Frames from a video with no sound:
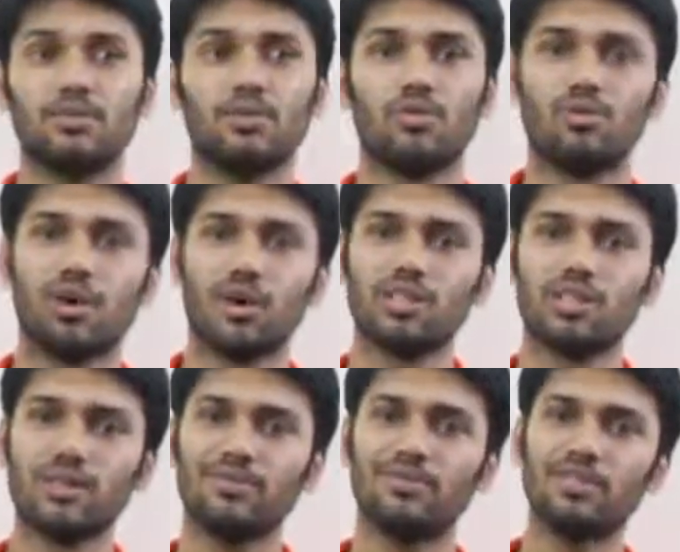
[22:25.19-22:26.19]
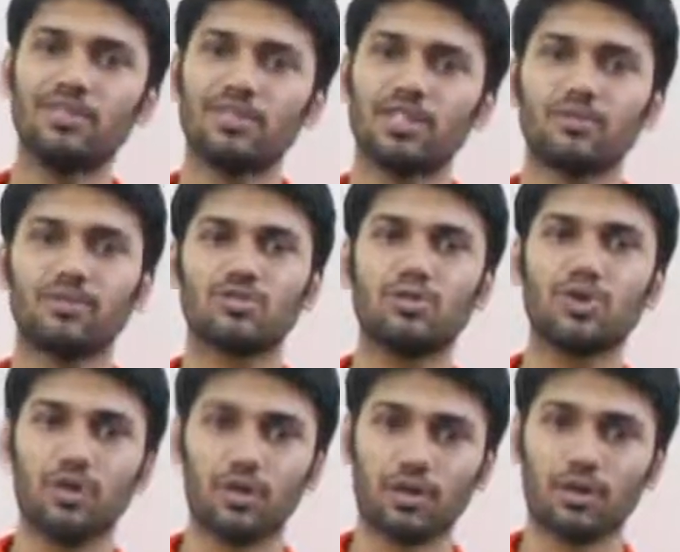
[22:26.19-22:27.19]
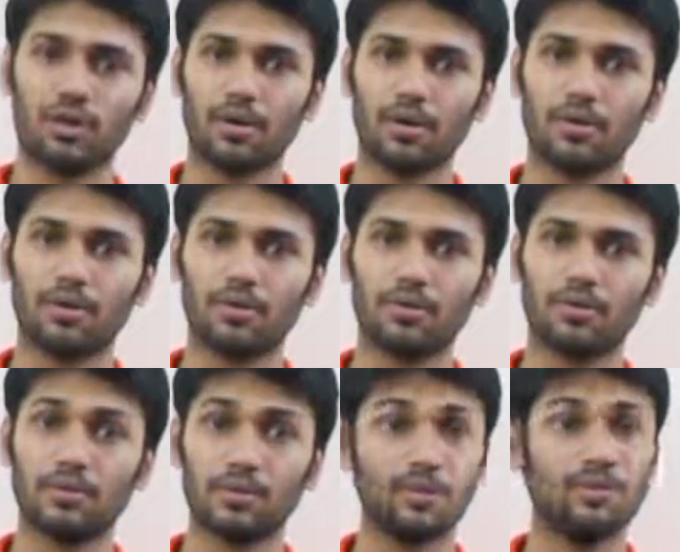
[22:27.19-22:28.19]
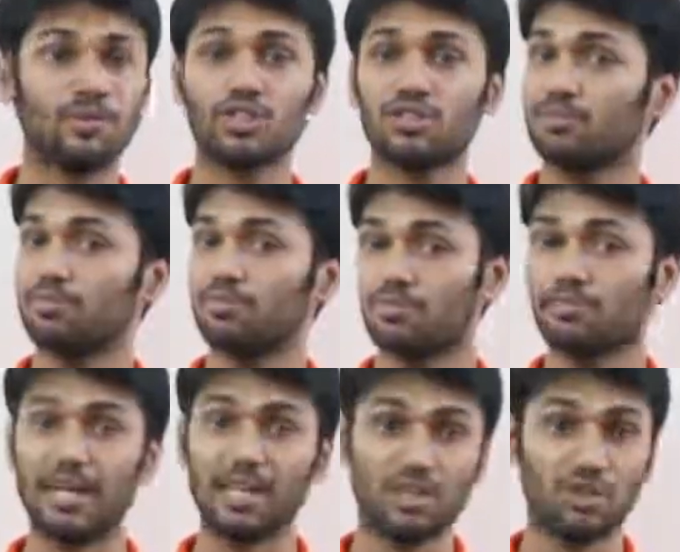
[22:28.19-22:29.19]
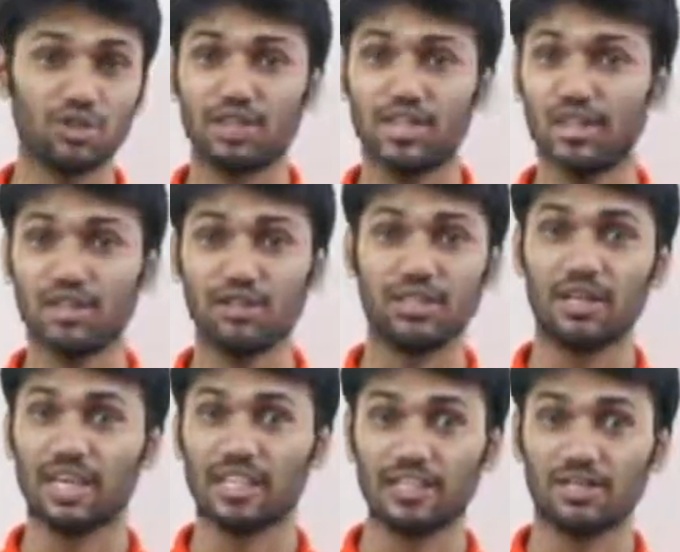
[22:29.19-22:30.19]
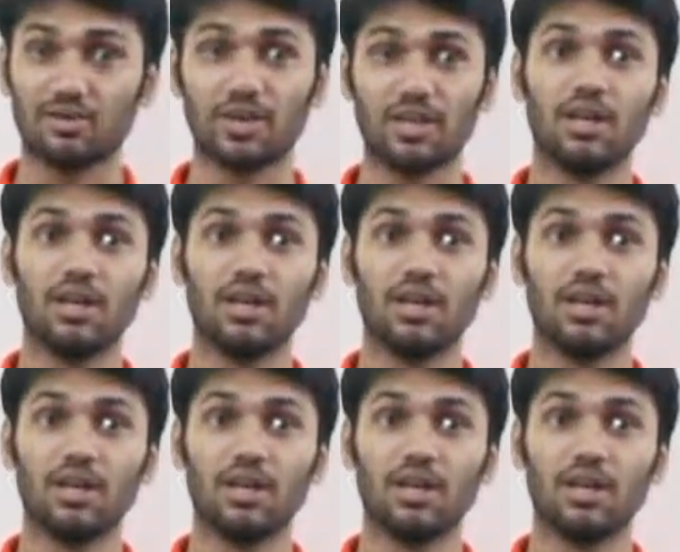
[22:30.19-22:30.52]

1 times 1 equals 1. You just make sure they learn it like this way.